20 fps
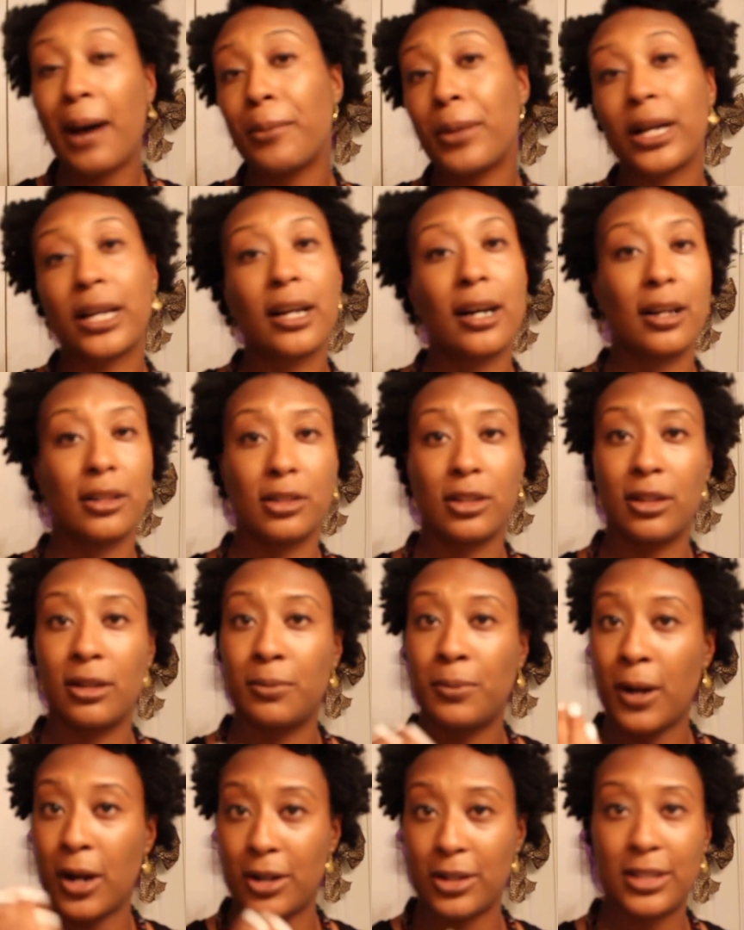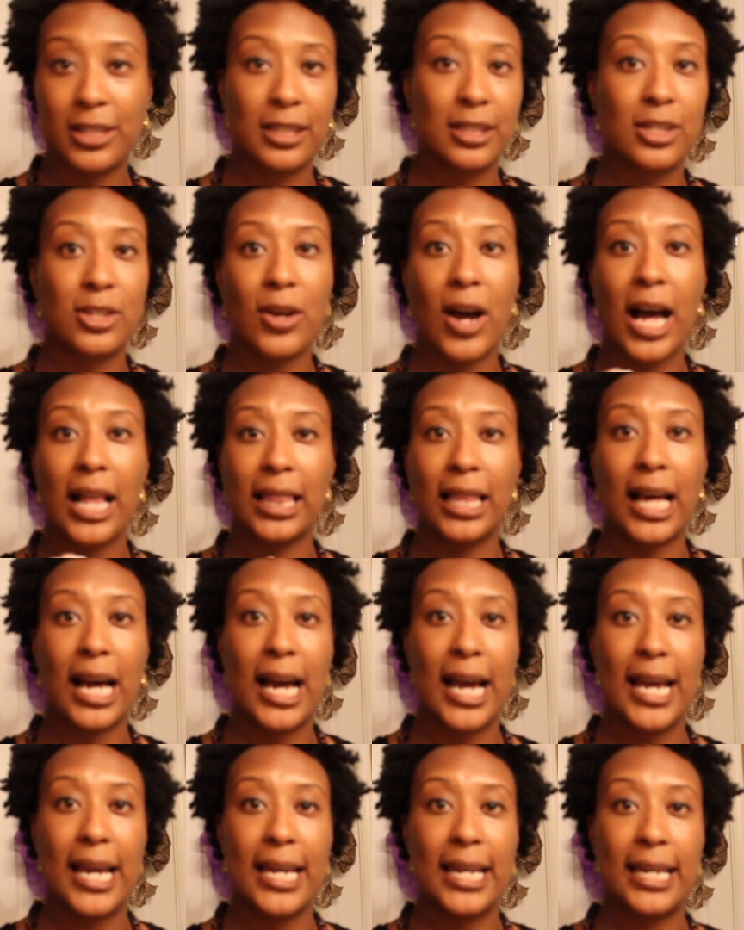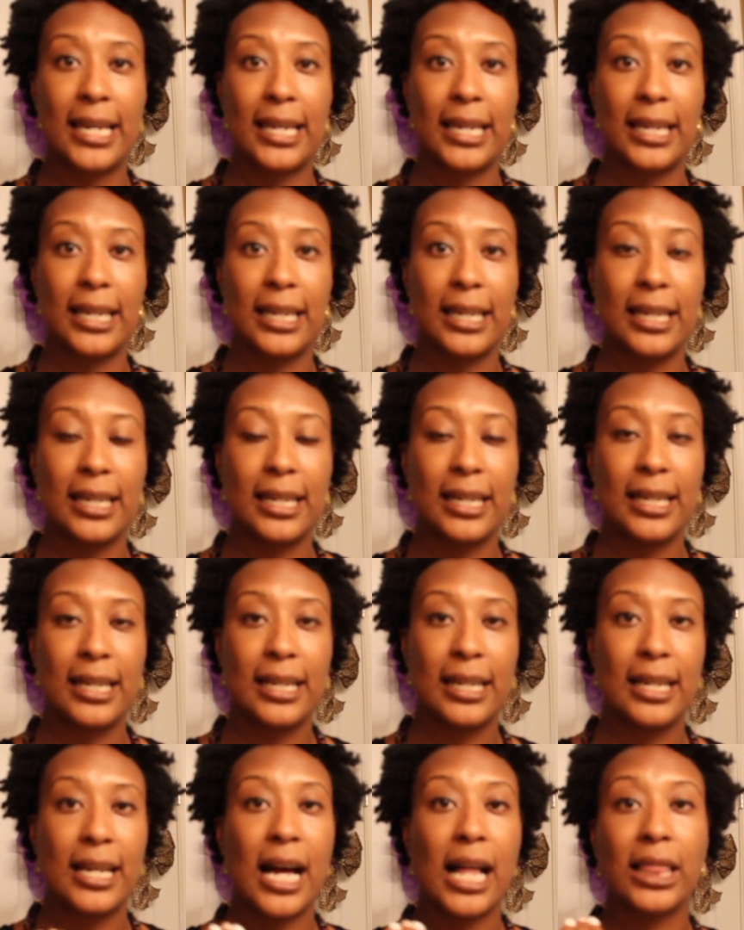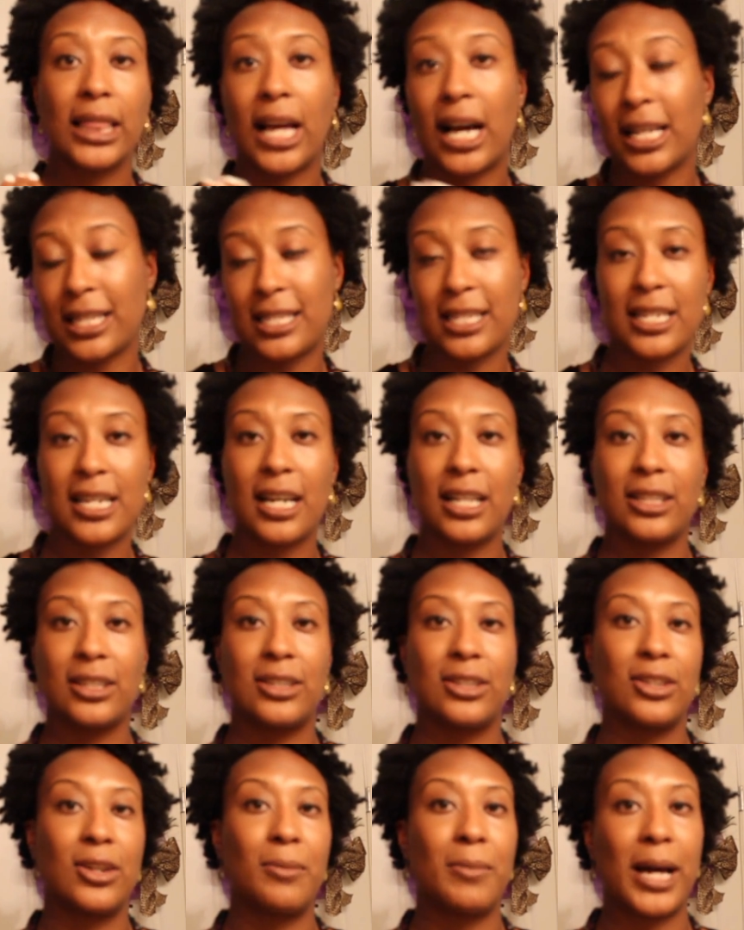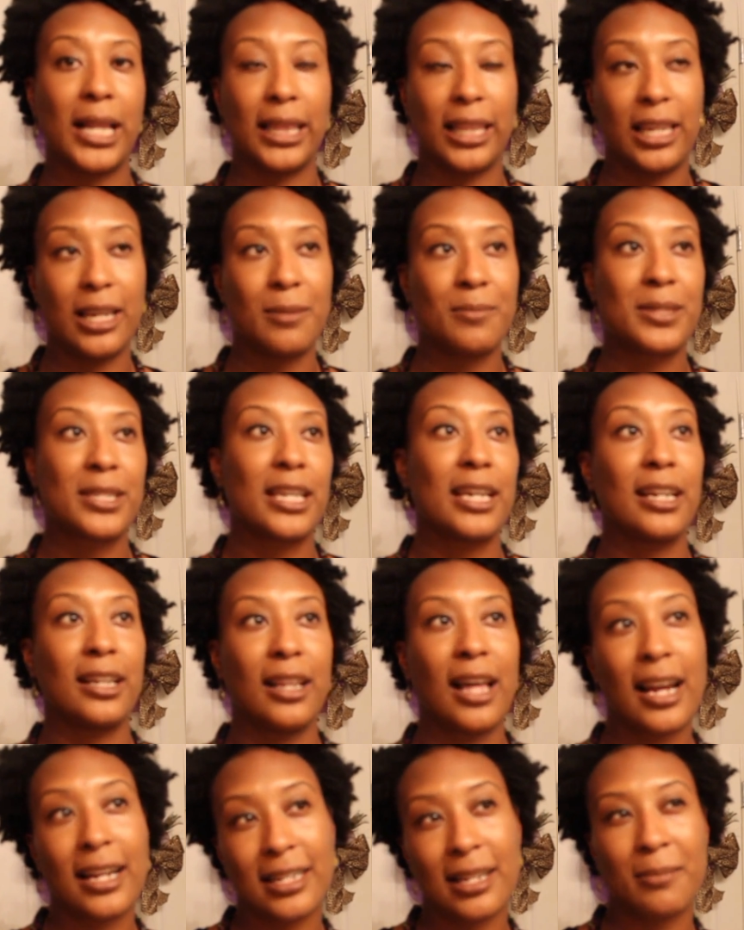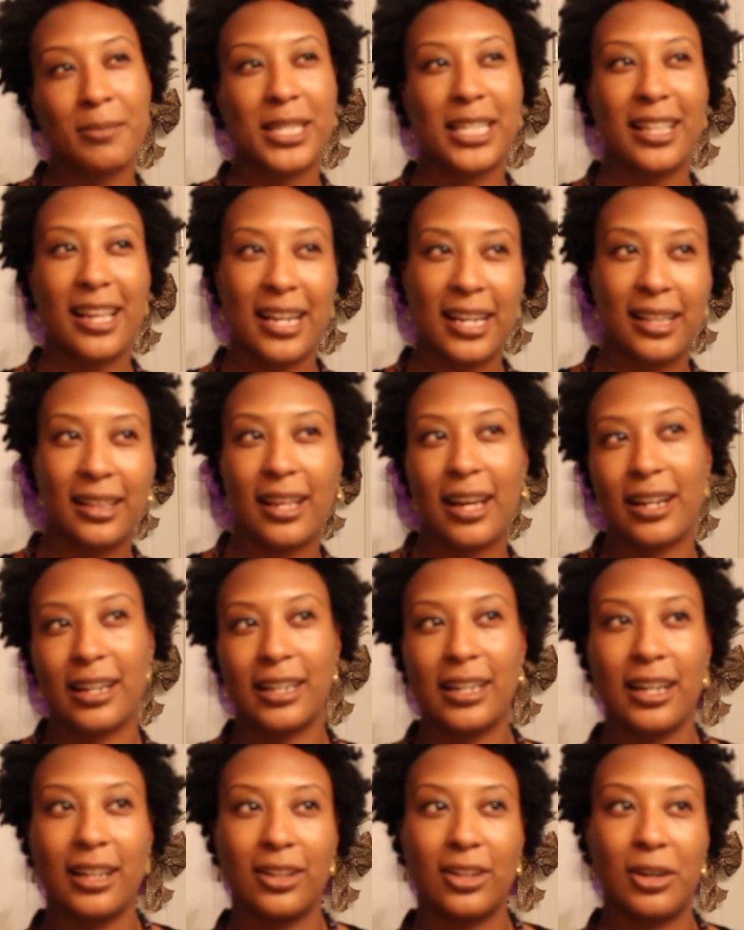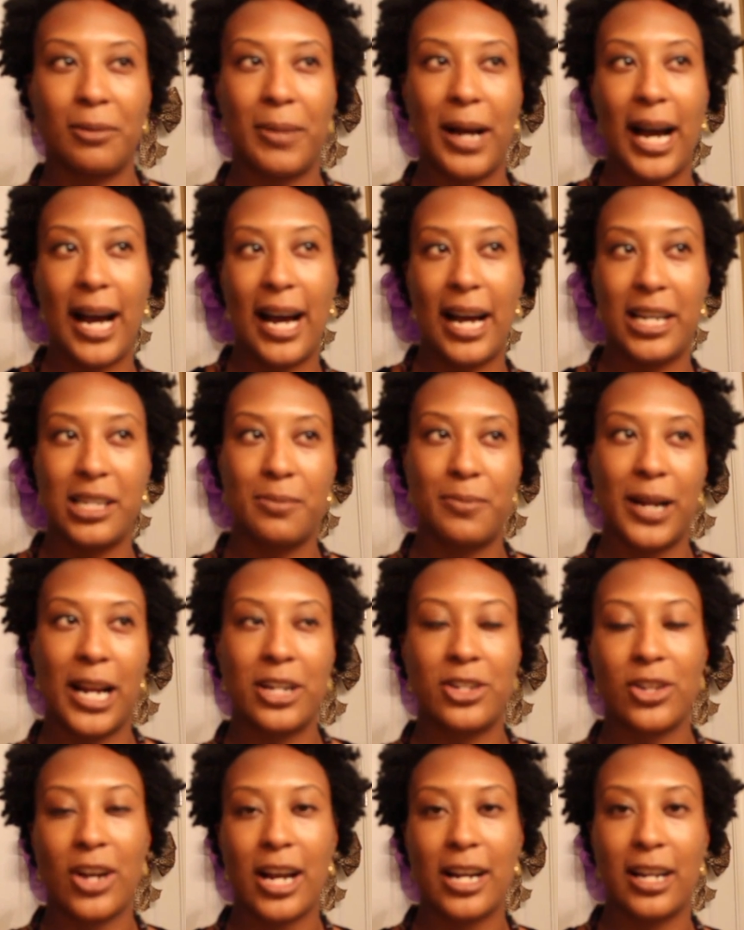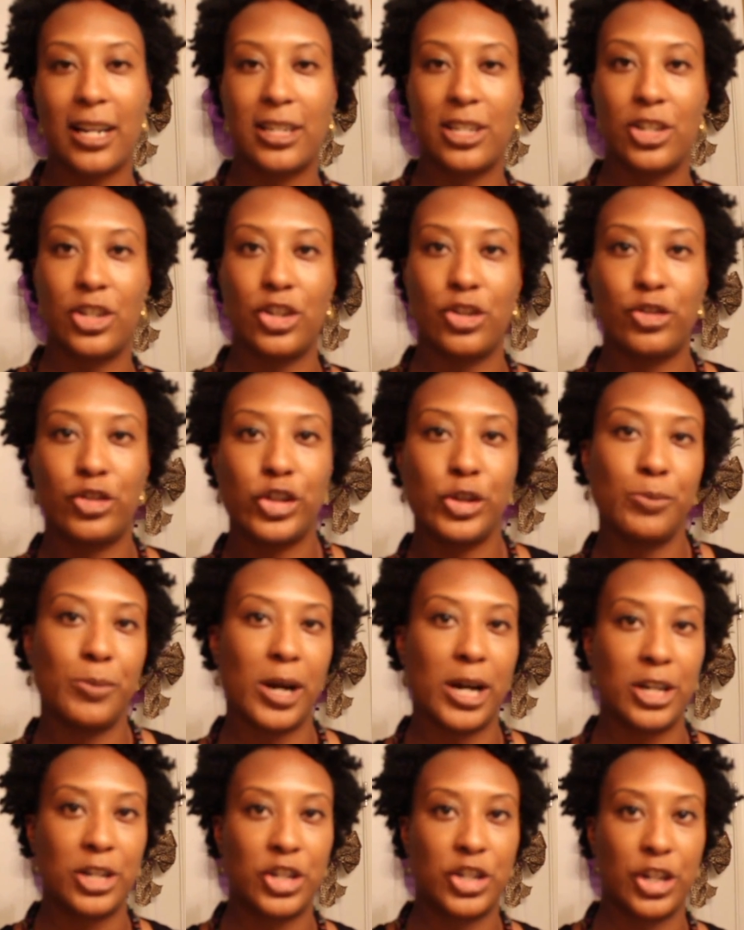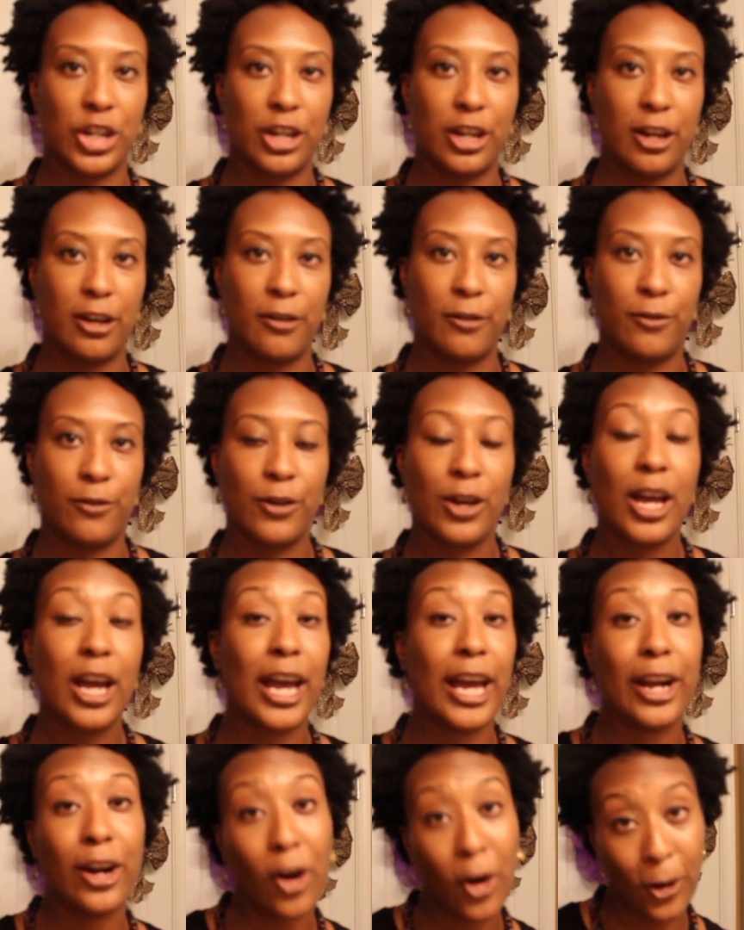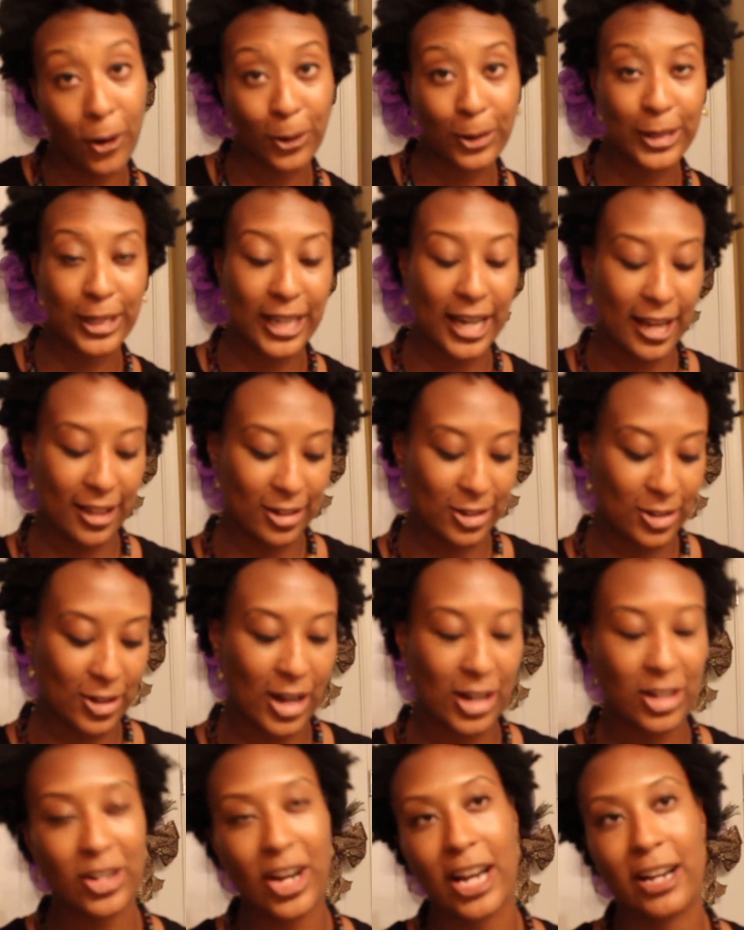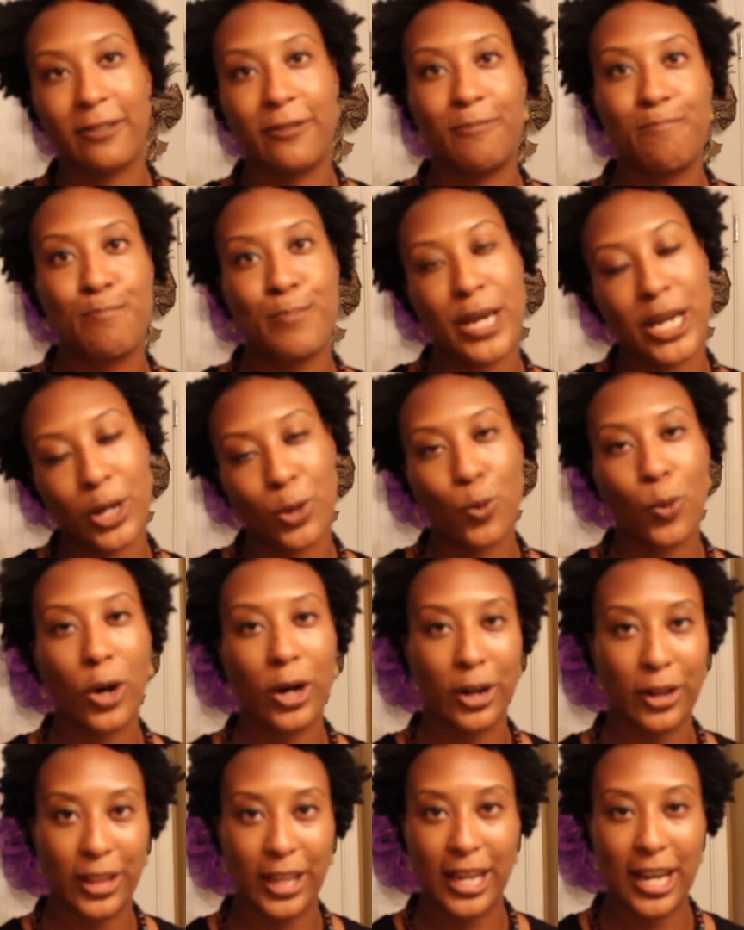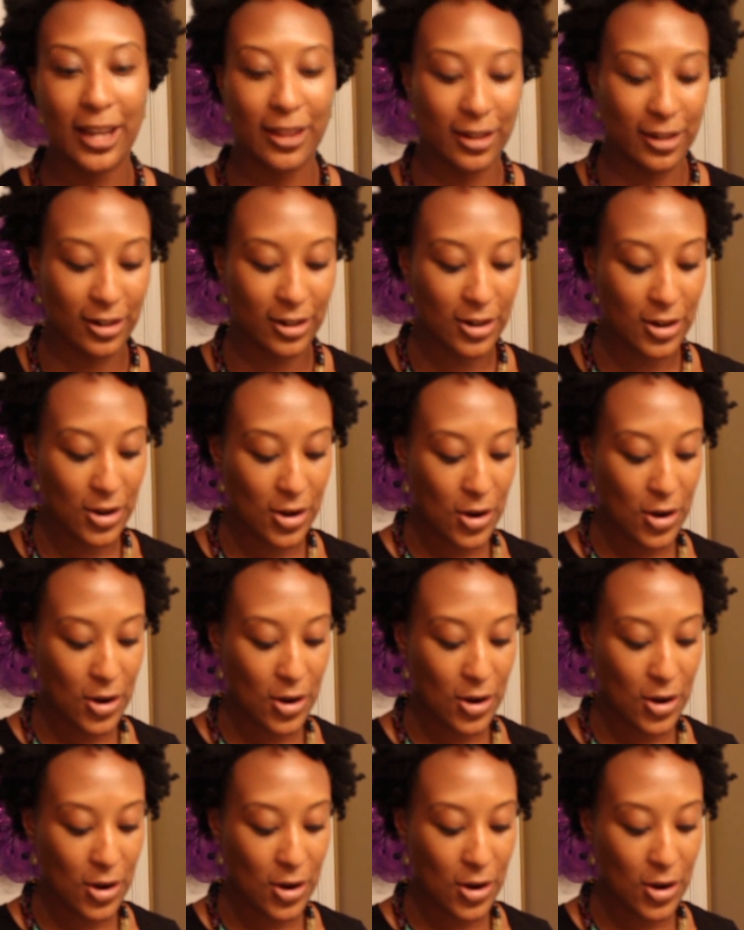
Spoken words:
a color person, so I like a lot of color on my lips, and a lot of times I like a lot of color on my eyes, but I try not to do too much of it all together, so I try to pick one or the other